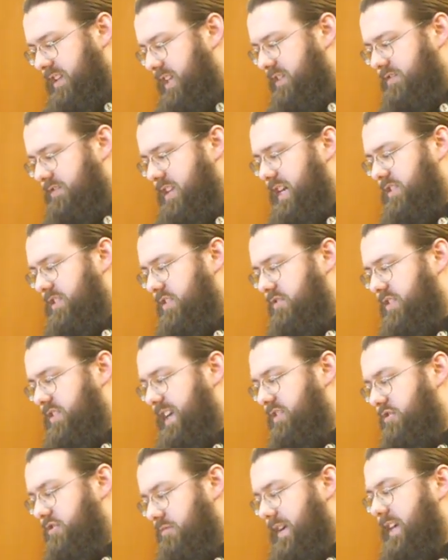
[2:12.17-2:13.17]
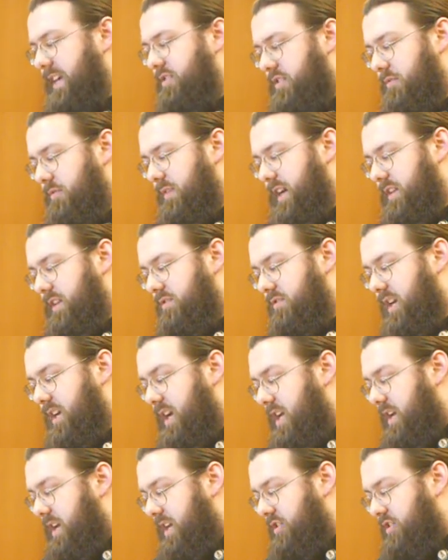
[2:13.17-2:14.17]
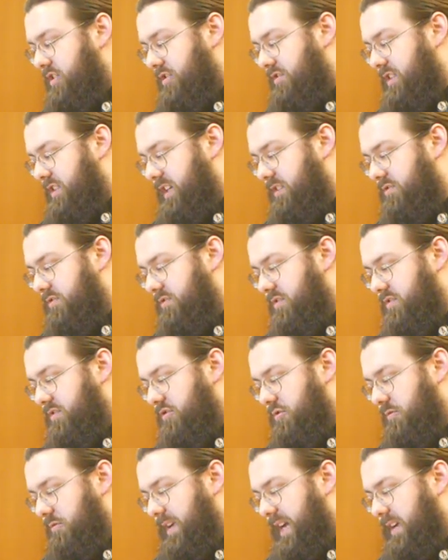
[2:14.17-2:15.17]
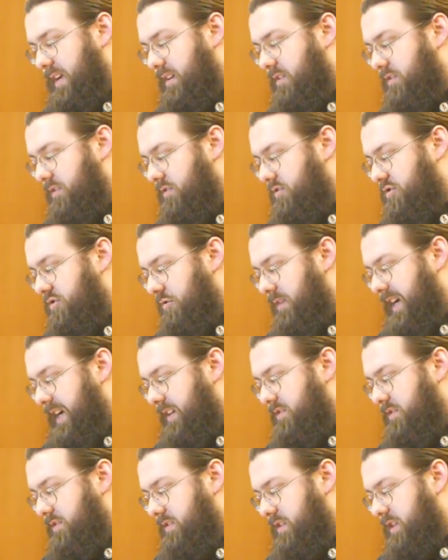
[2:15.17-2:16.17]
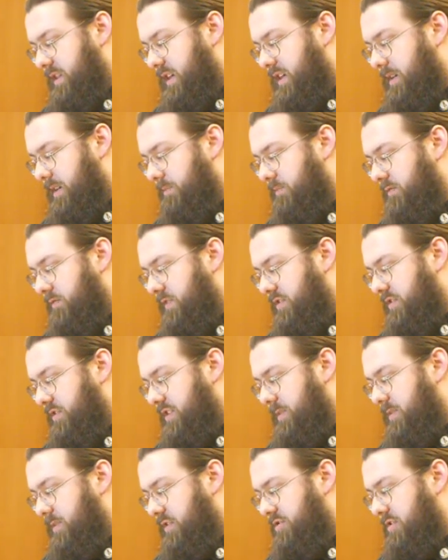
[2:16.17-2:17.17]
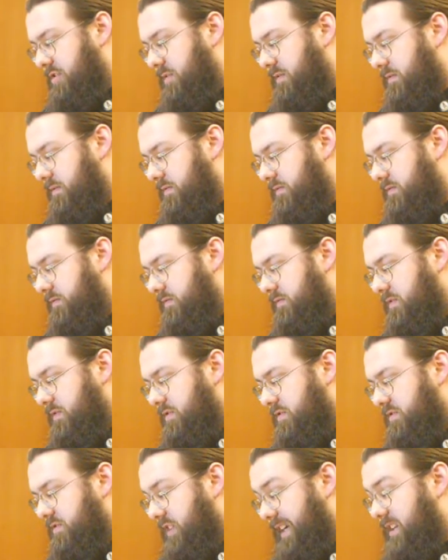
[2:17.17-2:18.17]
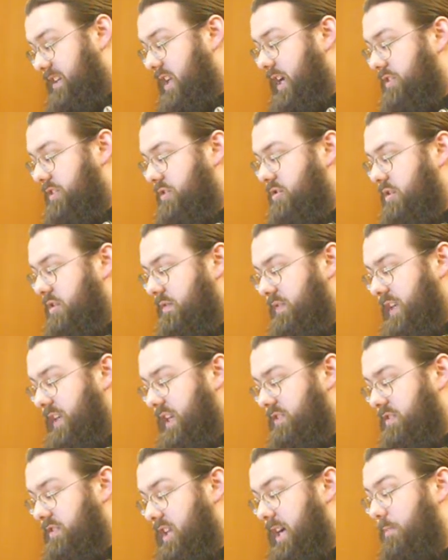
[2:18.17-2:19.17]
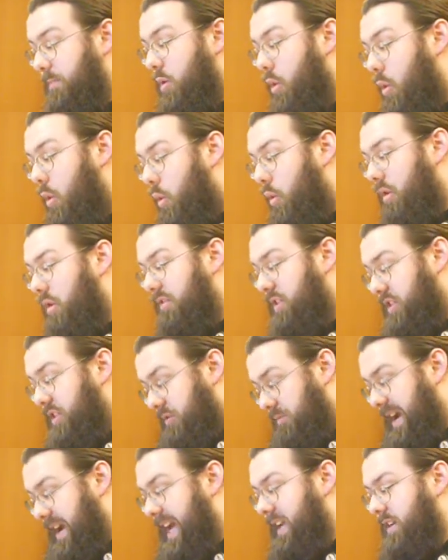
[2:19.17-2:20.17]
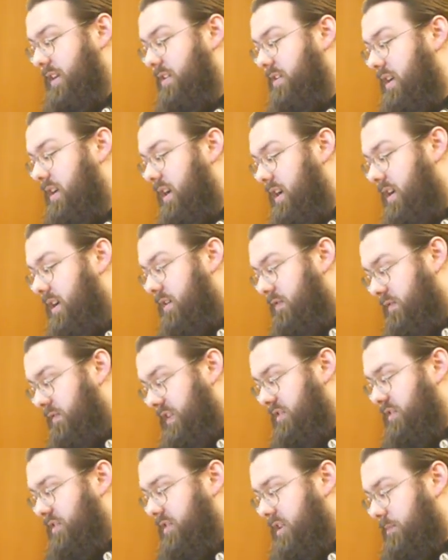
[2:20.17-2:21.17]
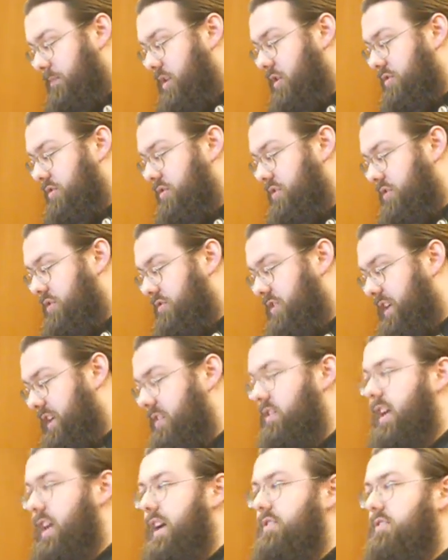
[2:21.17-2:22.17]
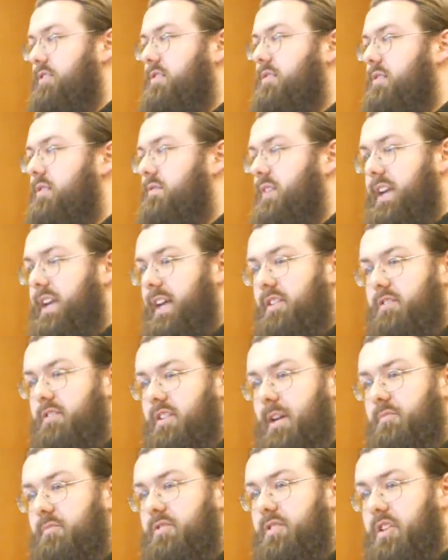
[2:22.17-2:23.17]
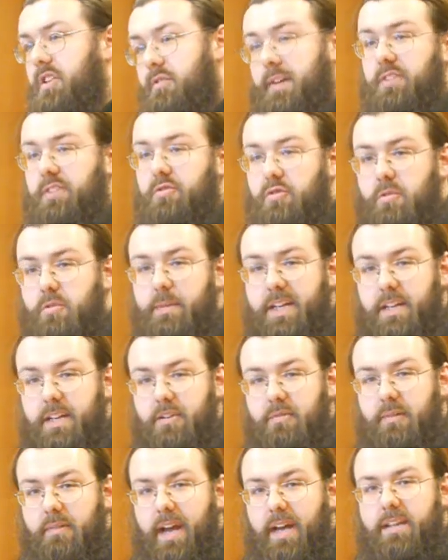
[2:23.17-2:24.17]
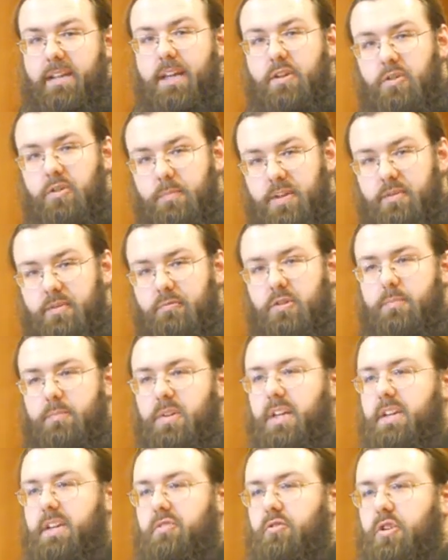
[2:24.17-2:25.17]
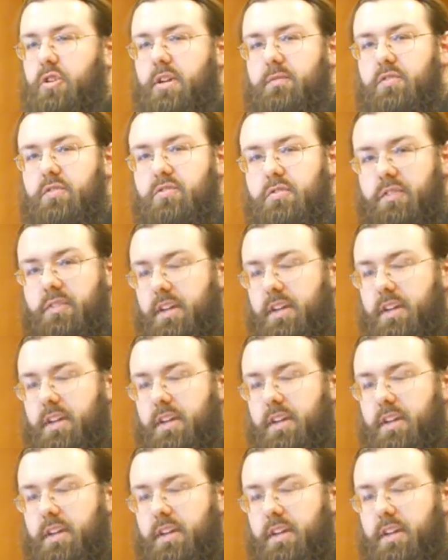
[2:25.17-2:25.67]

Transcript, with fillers: It doesn't actually say direct threats. It just says direct, direct um, physical, emotional, psychological, or financial harm, or threatened physical, emotional, psychological, or financial harm. So the threats could be indirect. They could be through a police officer.